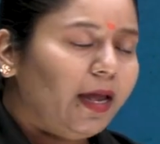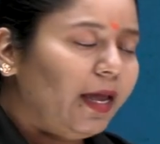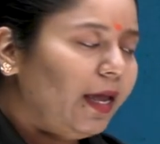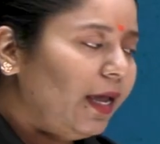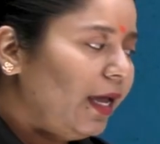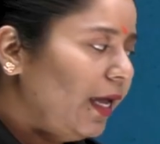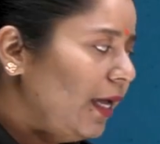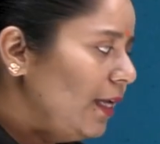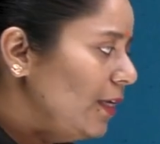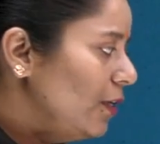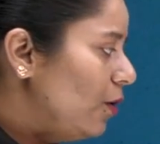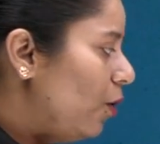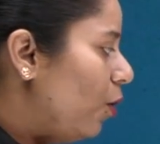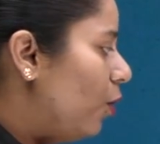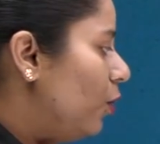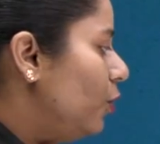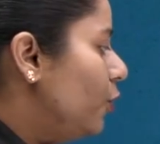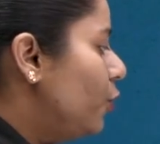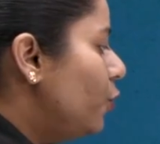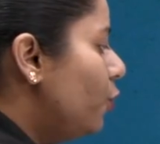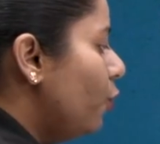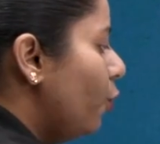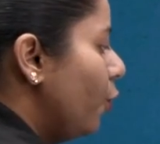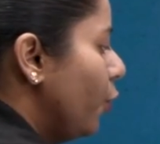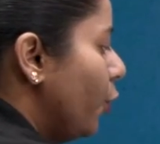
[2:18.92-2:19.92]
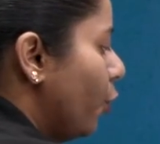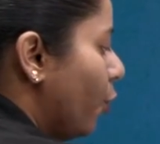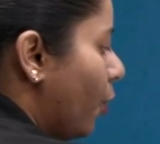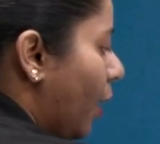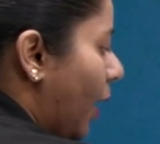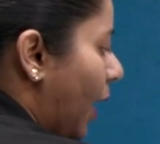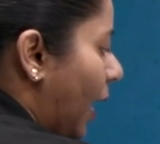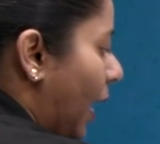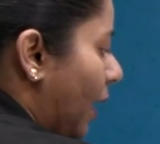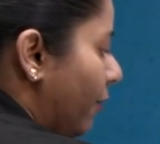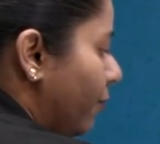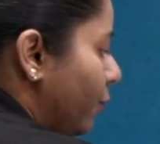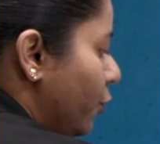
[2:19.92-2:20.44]
And also you
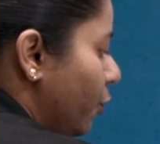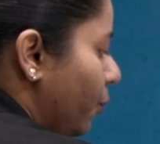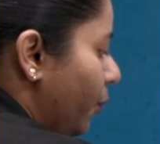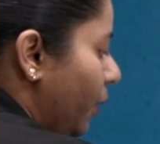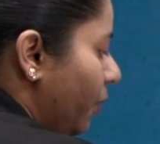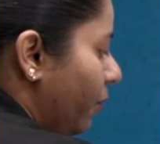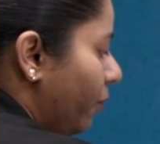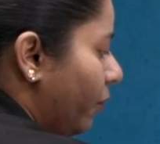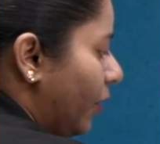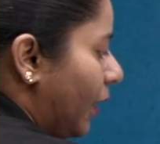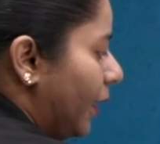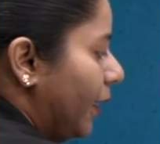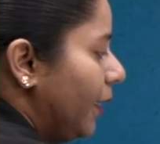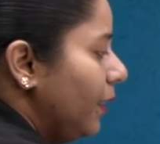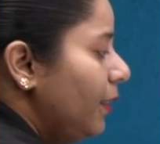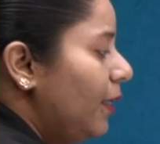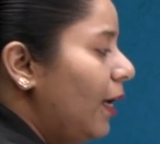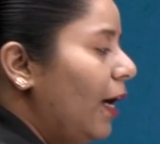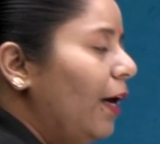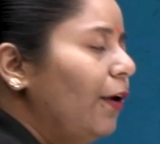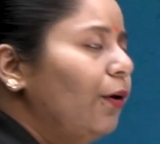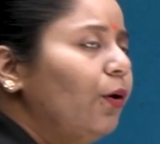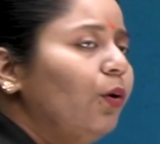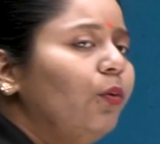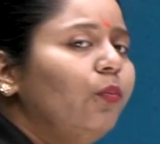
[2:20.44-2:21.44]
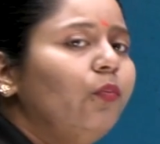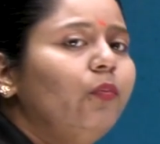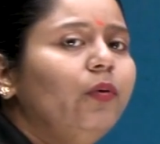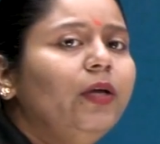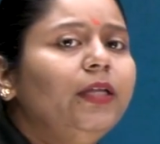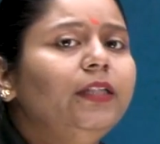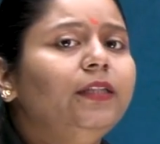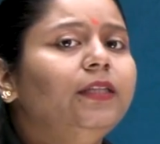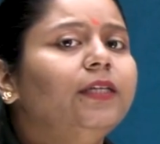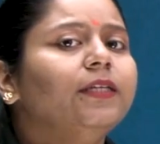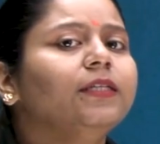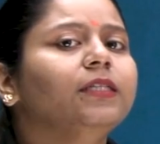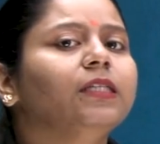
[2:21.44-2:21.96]
have to be very thorough
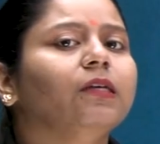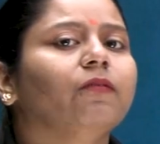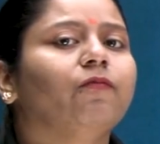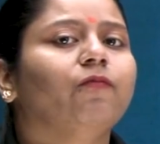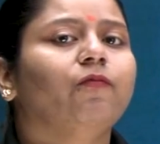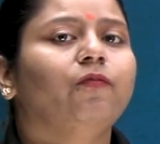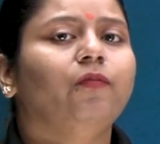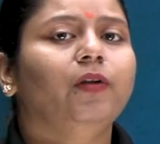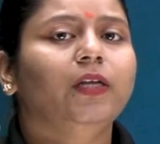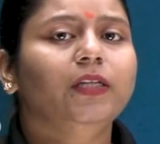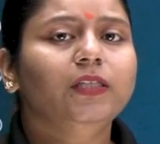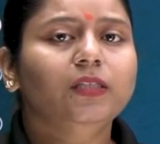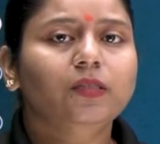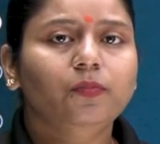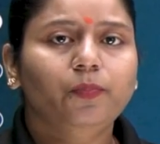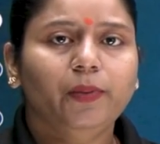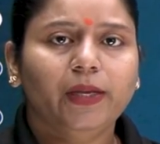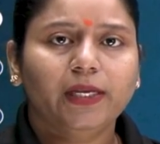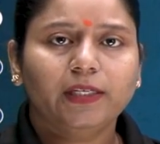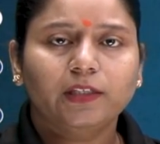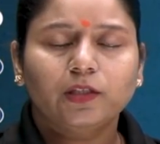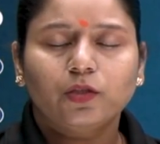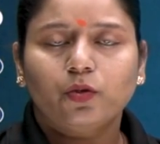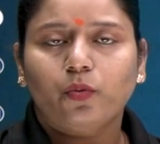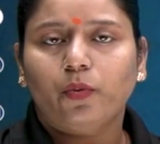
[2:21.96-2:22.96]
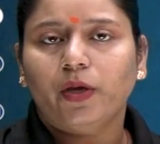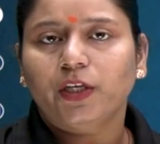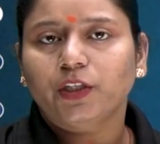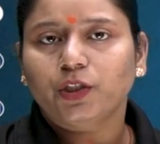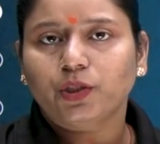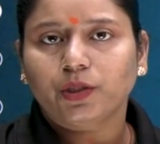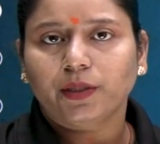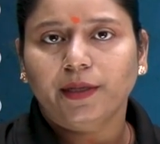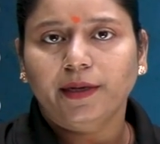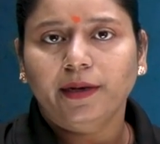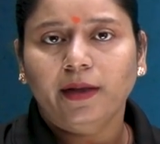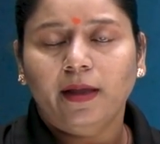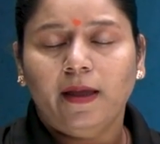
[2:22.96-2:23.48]
with the difference based
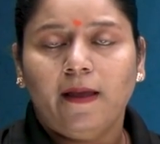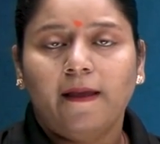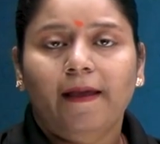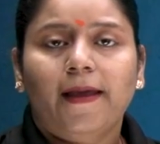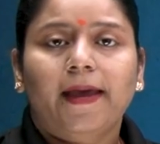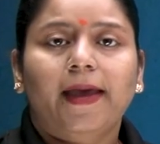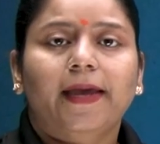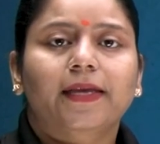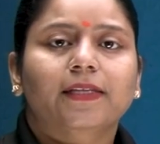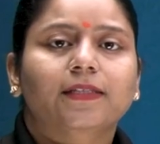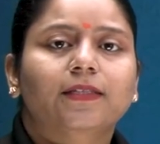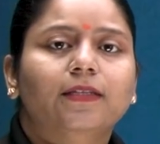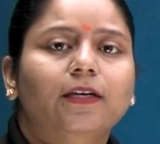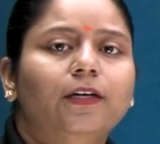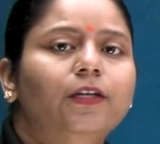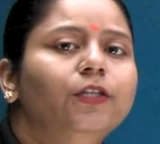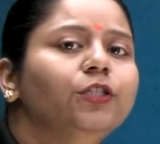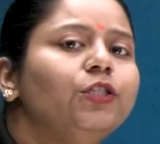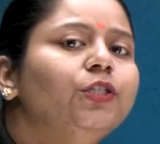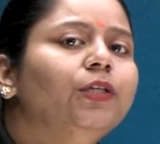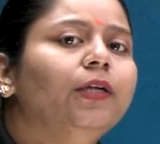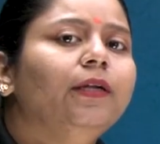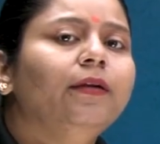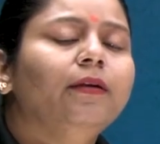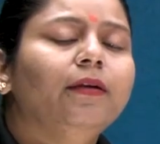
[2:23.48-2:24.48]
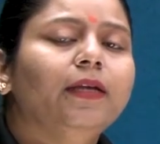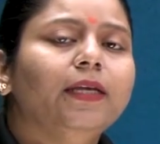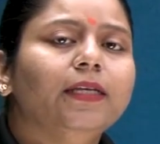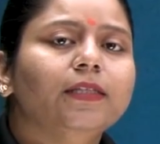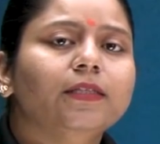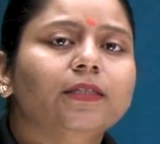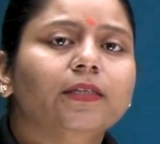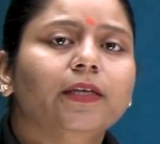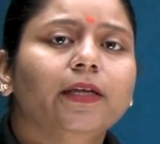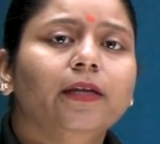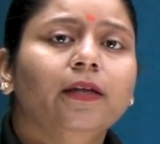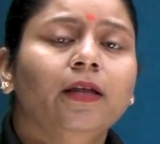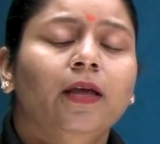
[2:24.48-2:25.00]
question, assertion
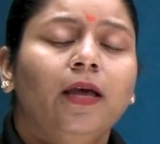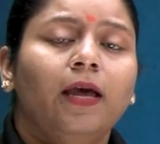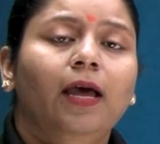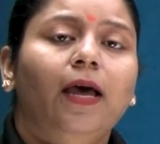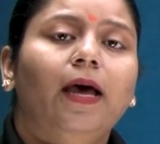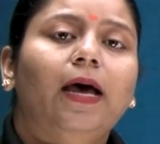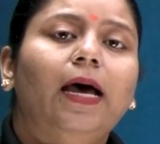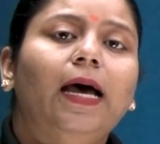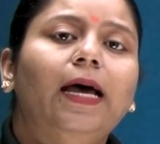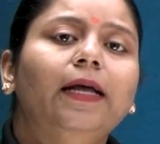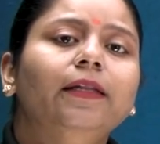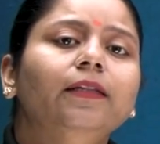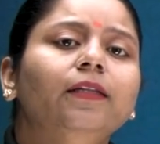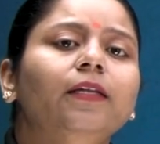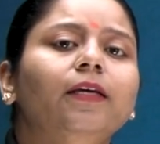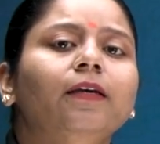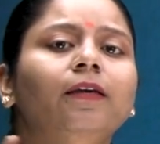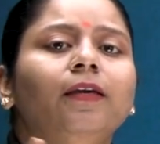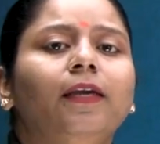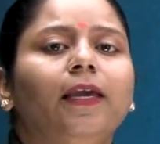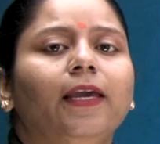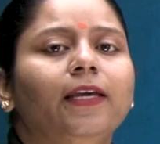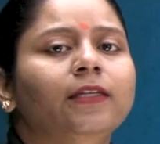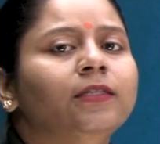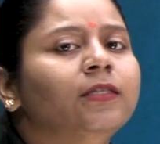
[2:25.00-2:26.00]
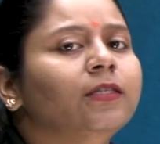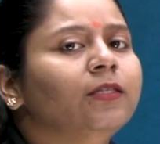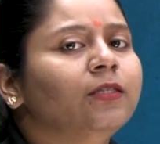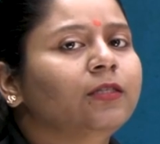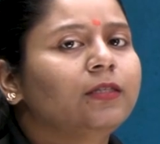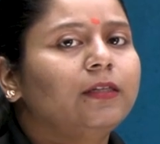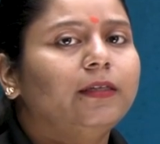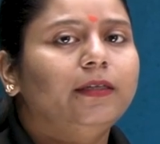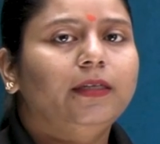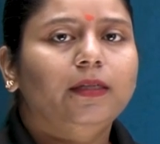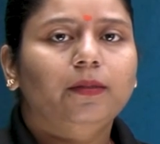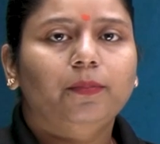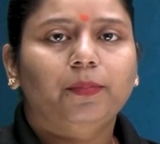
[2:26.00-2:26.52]
reason and the case
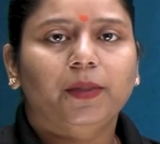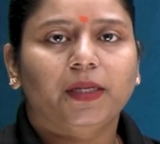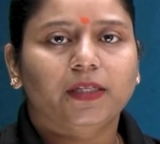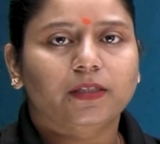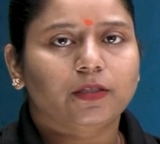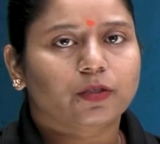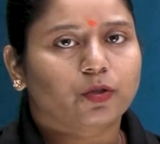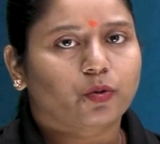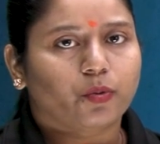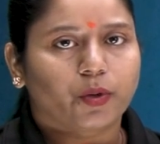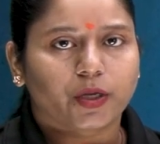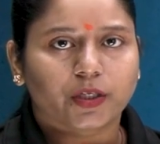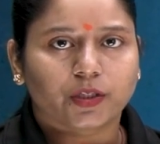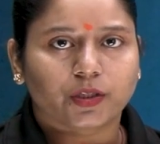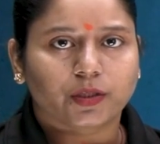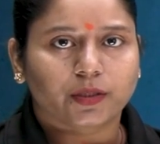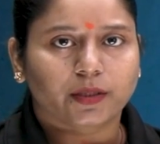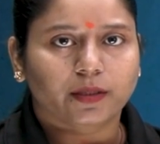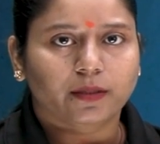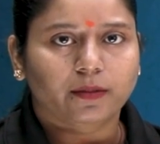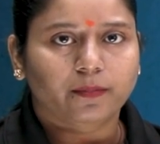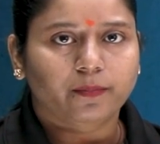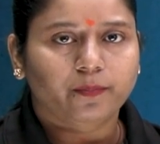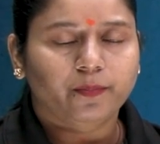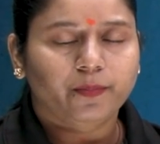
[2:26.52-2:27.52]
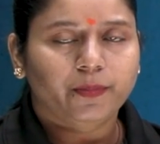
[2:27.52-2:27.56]
study based question.